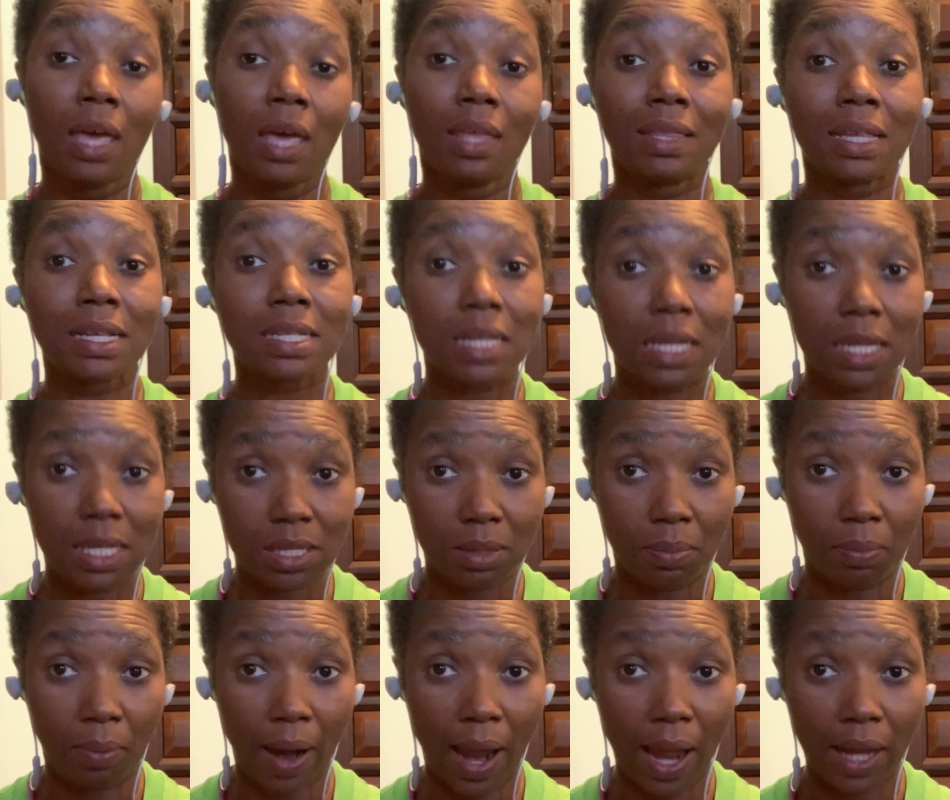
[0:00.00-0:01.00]
This is a
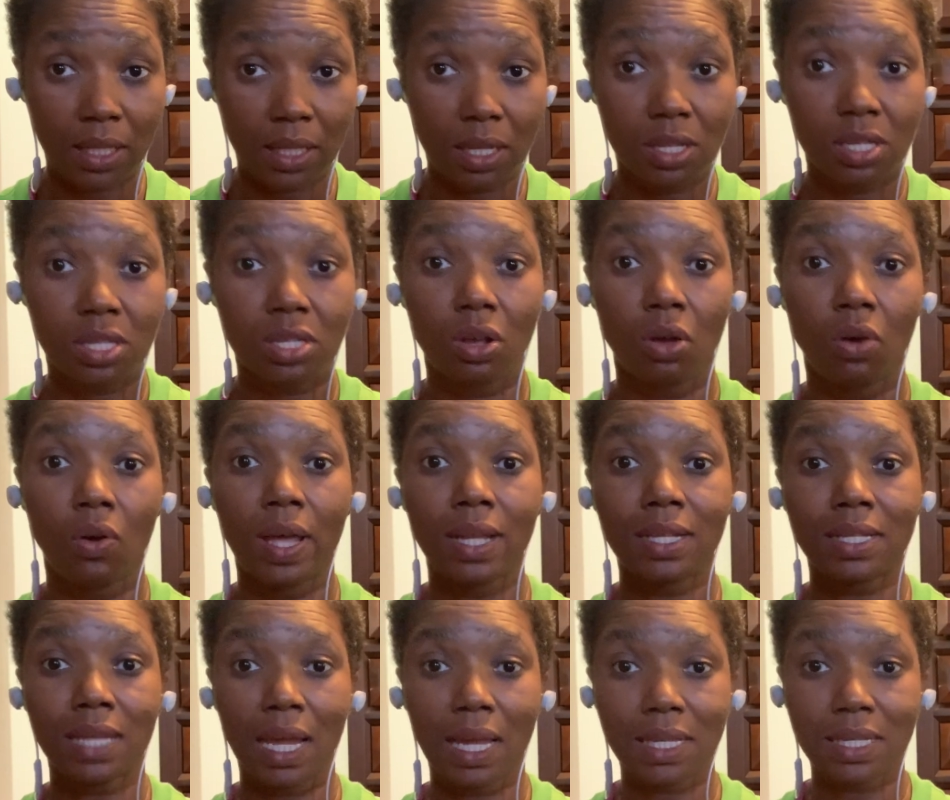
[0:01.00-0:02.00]
practice, so it
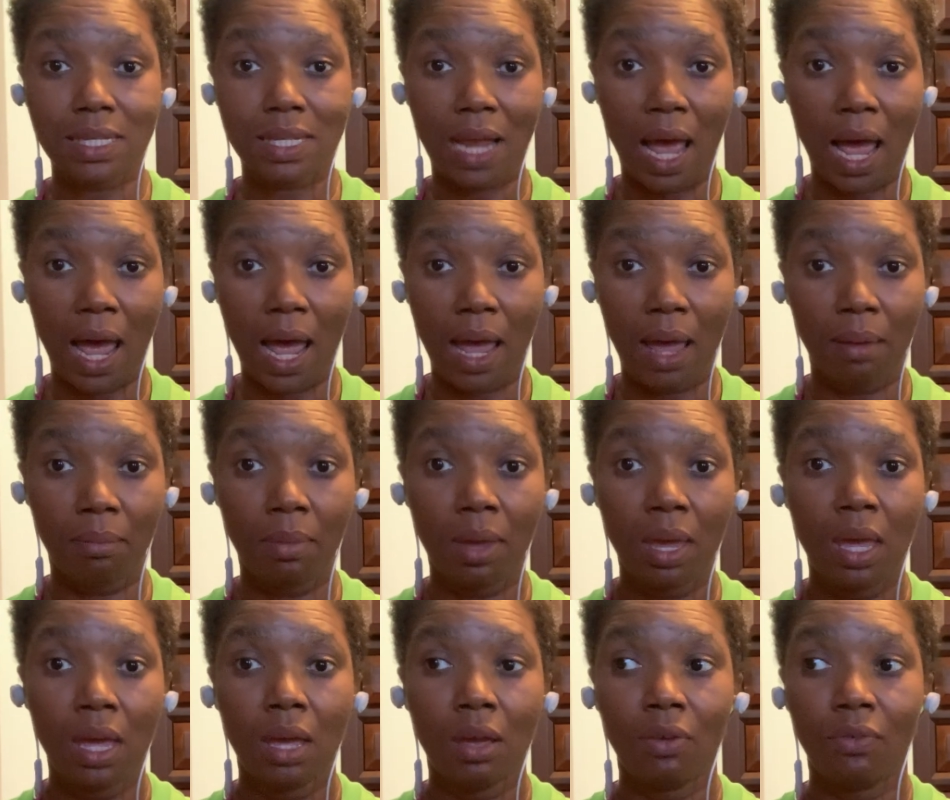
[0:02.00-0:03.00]
takes time
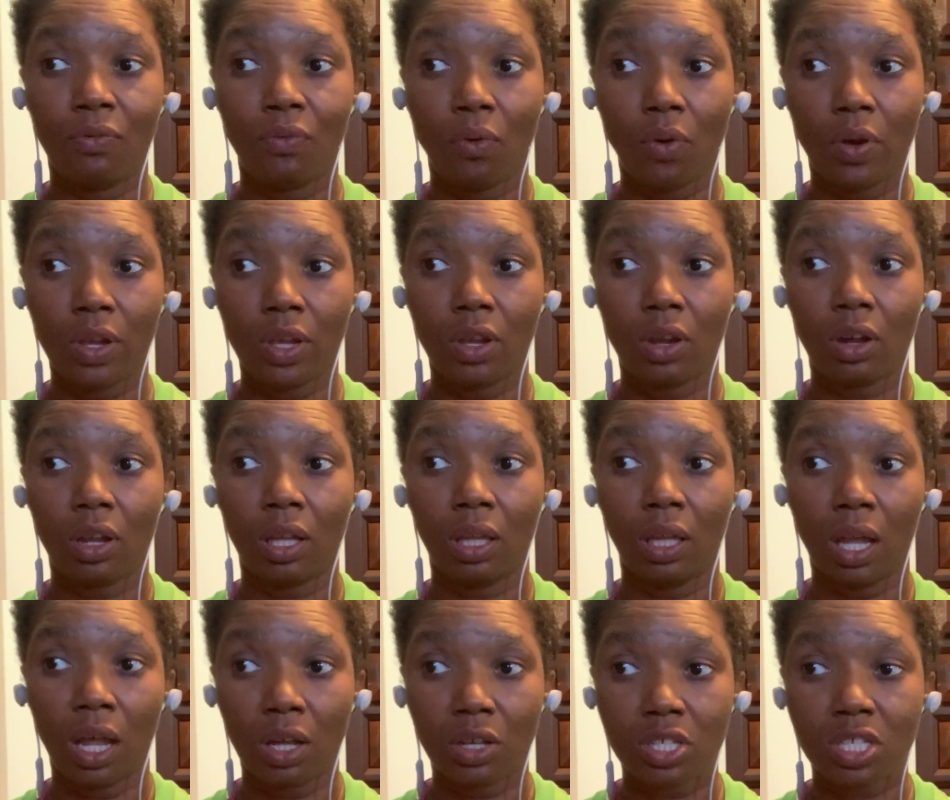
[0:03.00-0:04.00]
for your
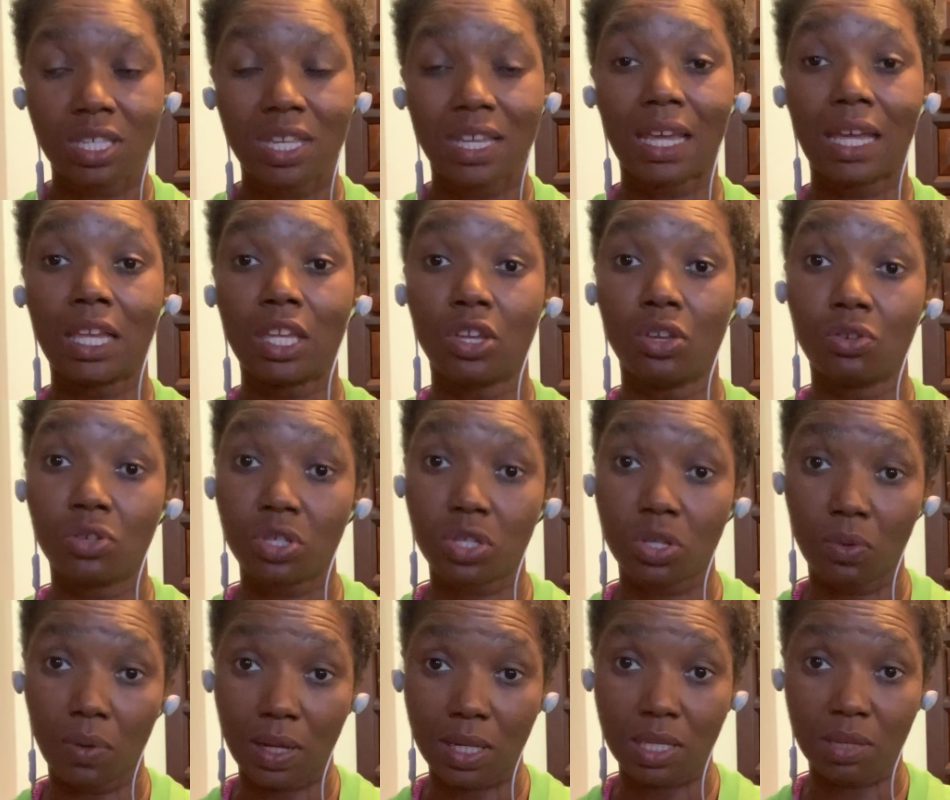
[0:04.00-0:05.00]
lungs to get used
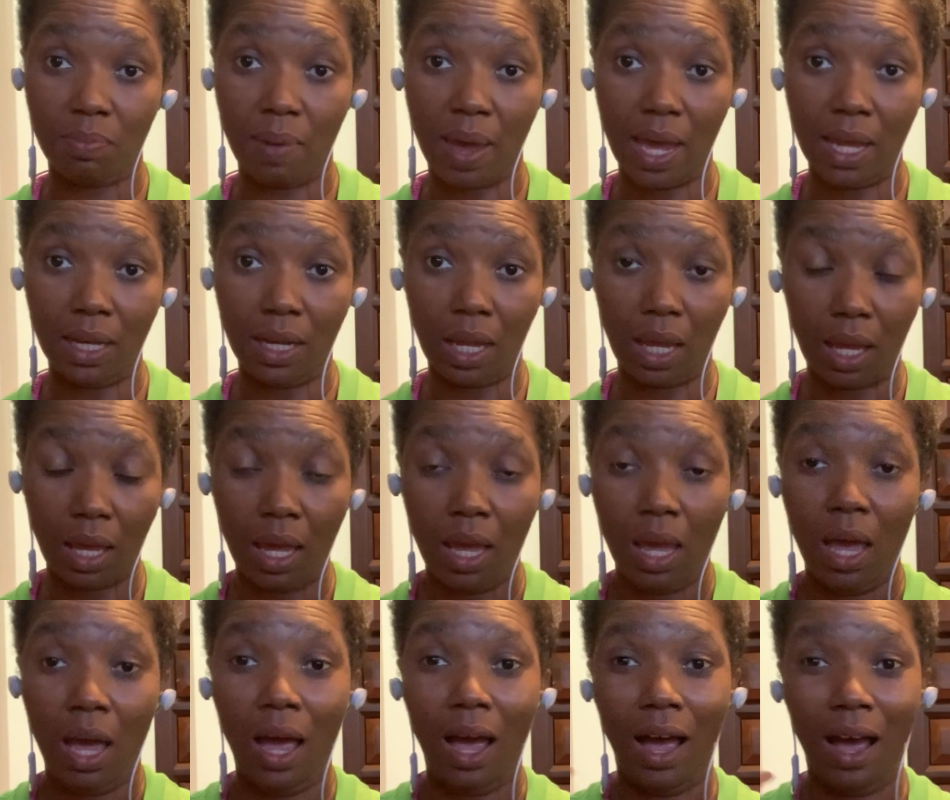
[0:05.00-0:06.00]
to expanding.
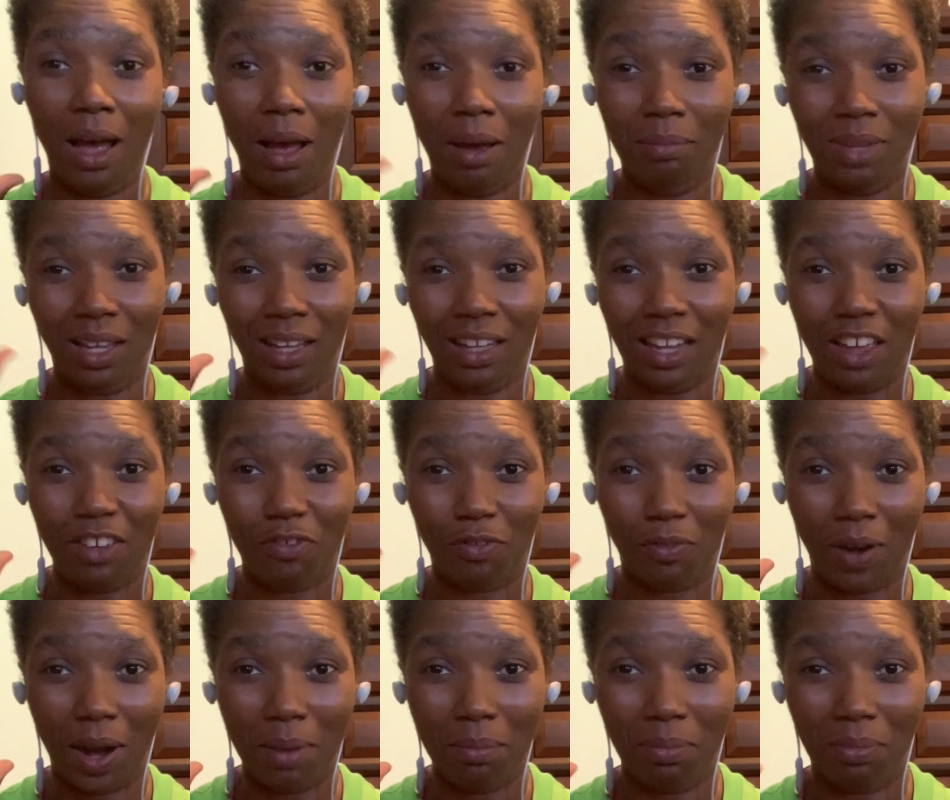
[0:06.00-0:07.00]
Your
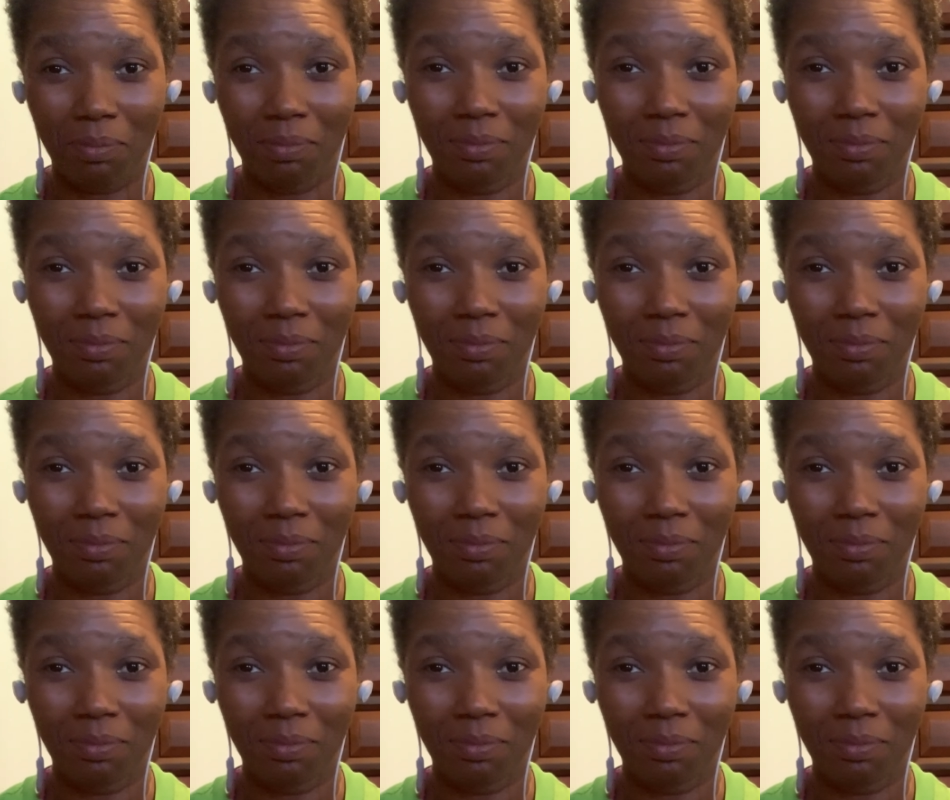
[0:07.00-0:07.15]
left-right